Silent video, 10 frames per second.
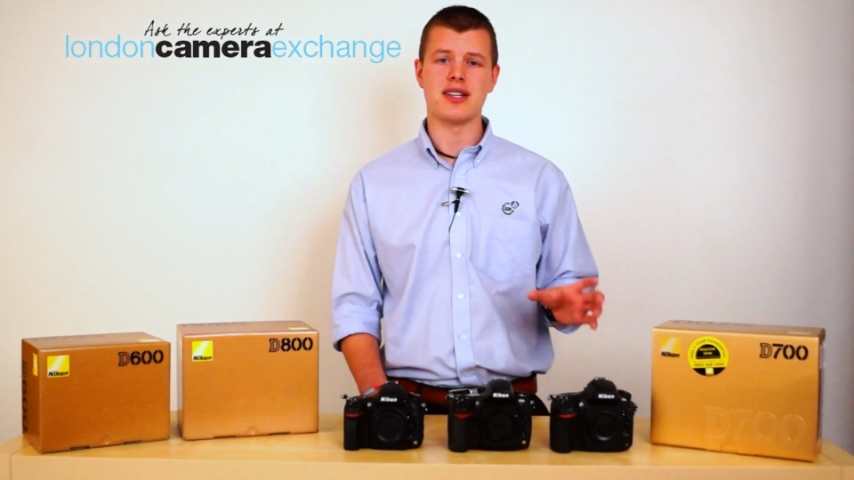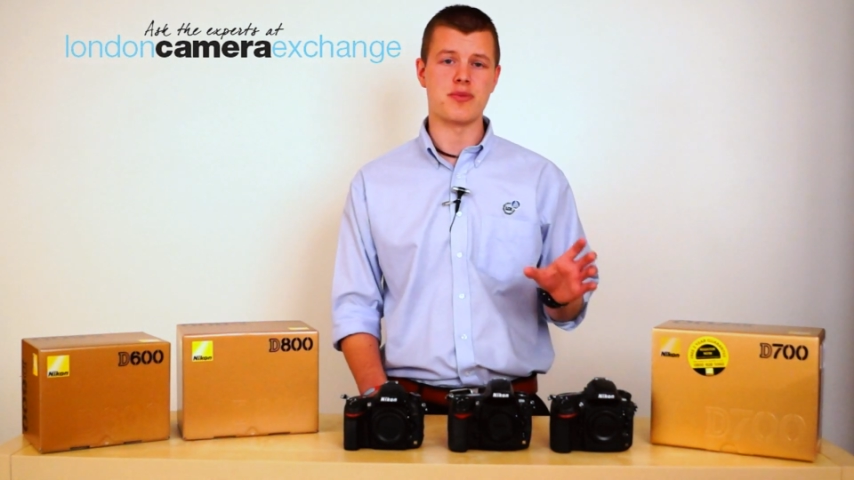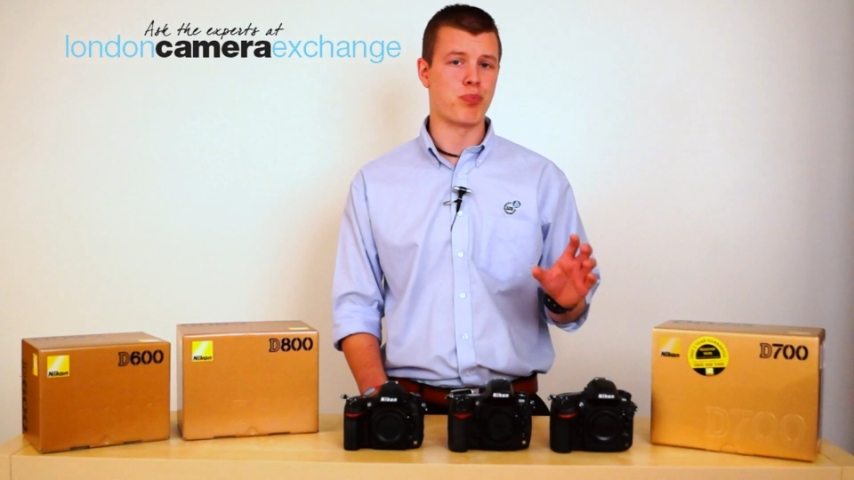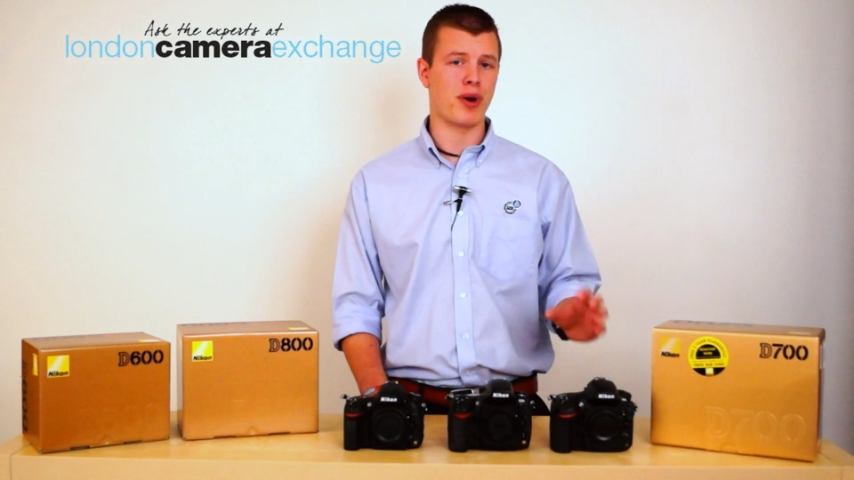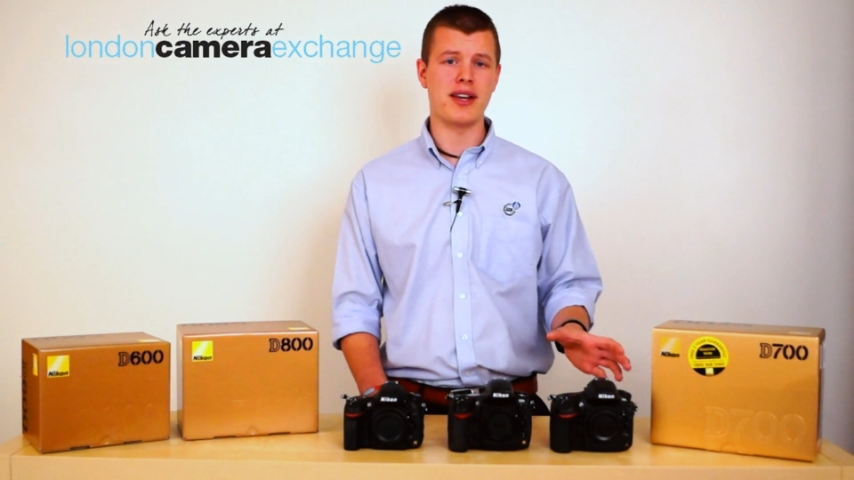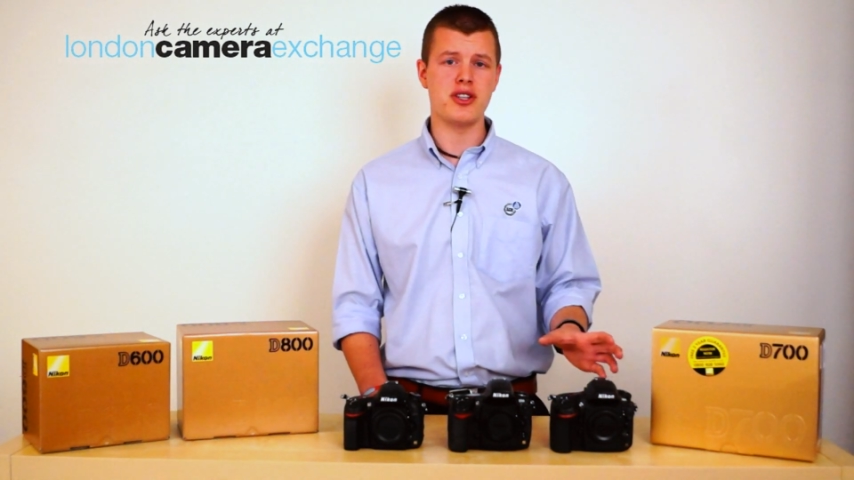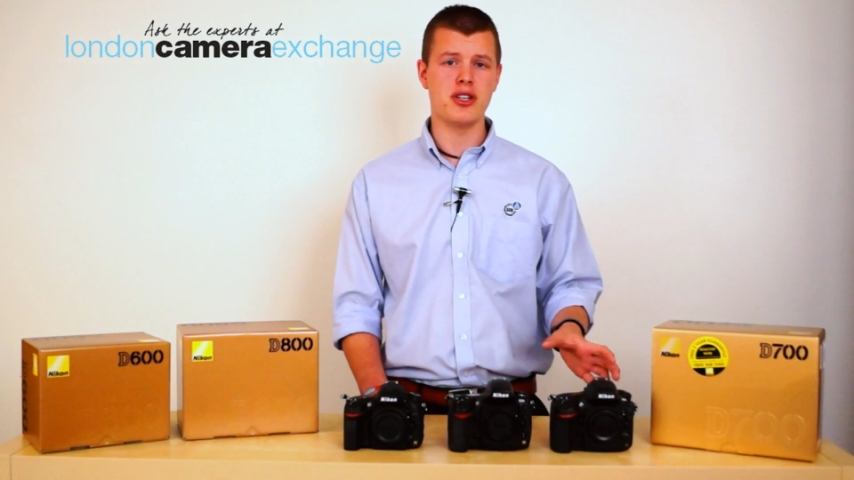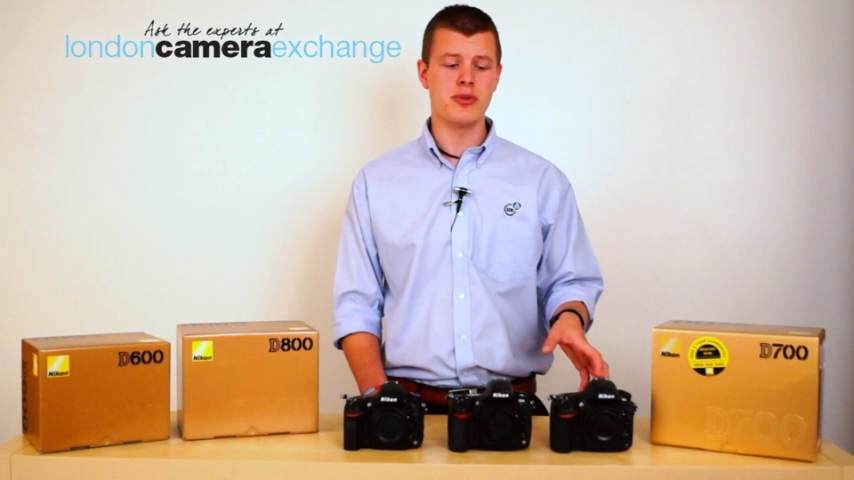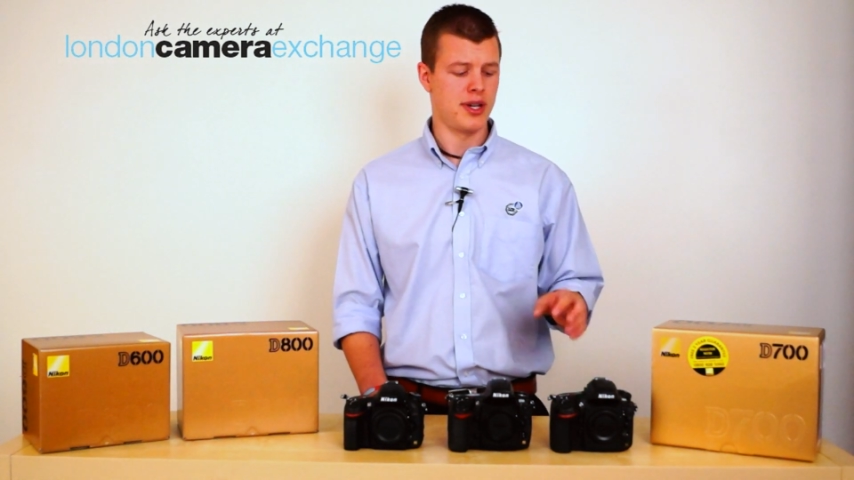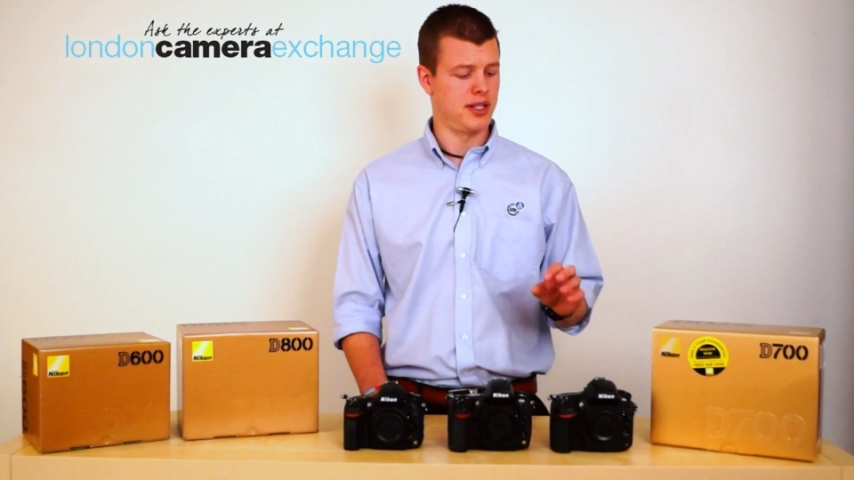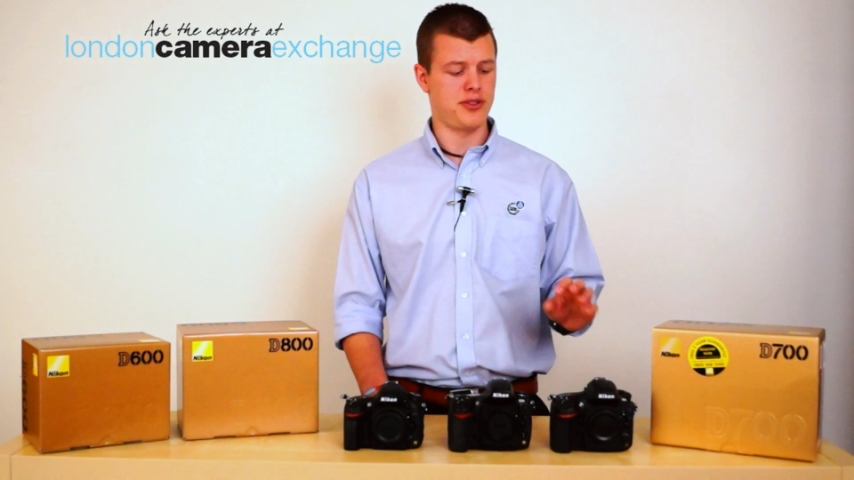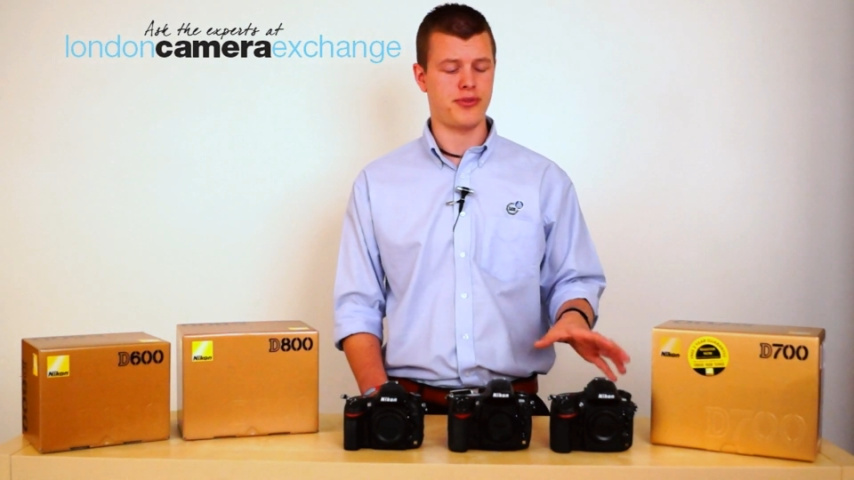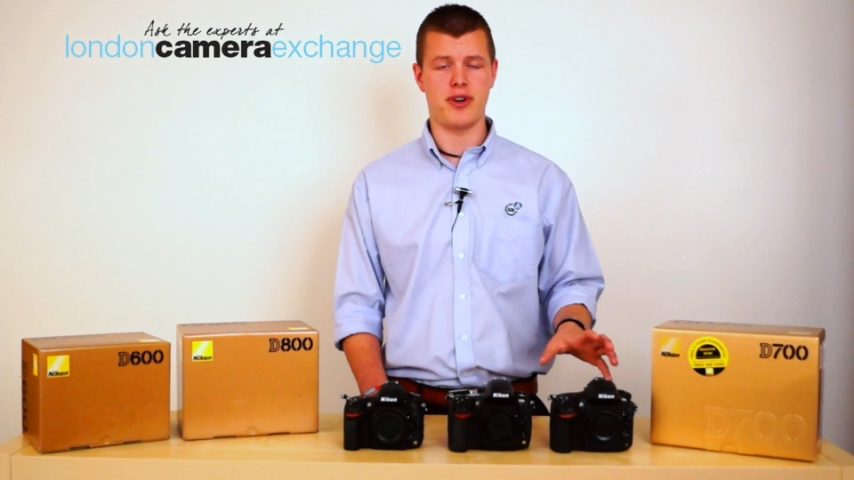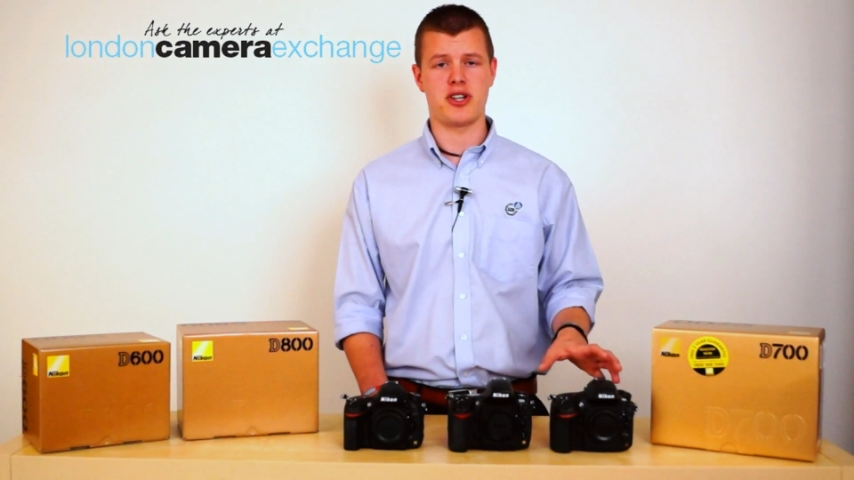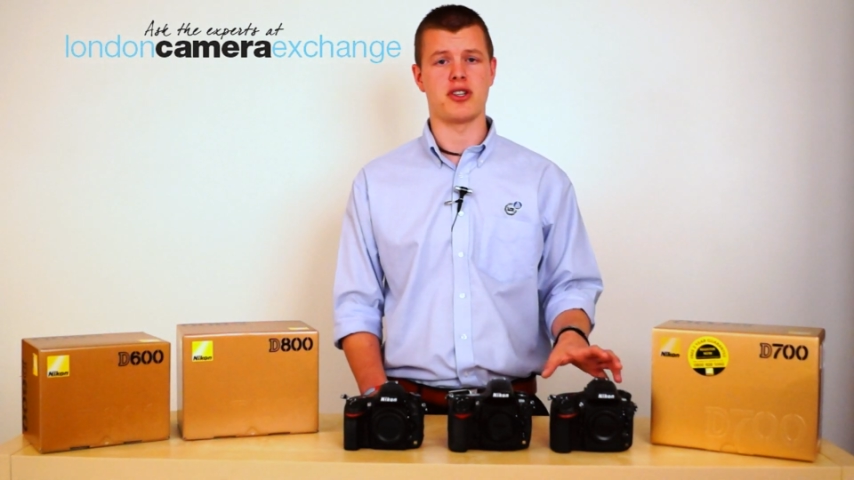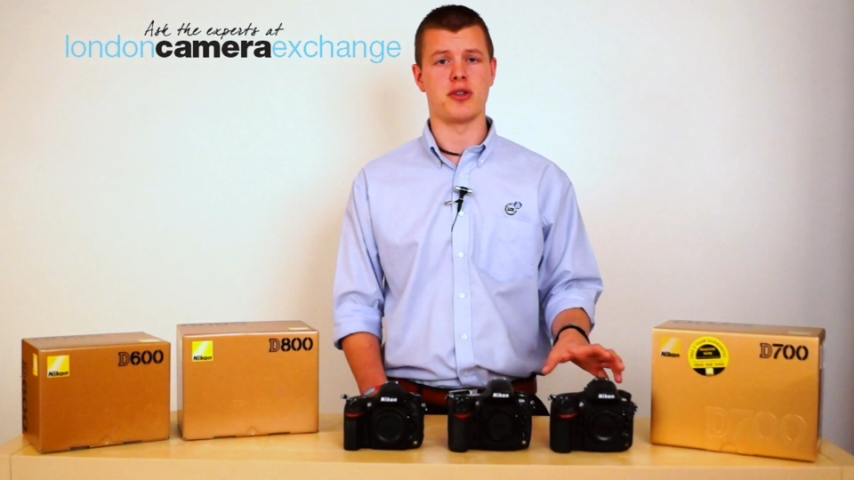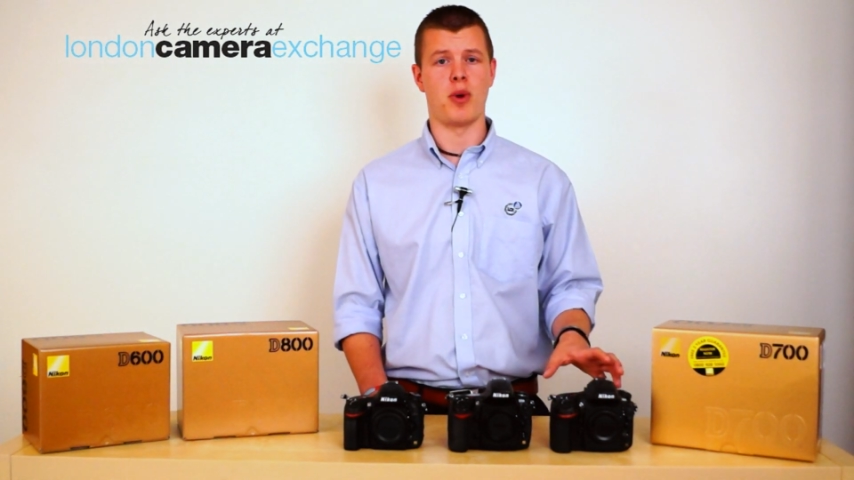it's brand new and it's fresh to the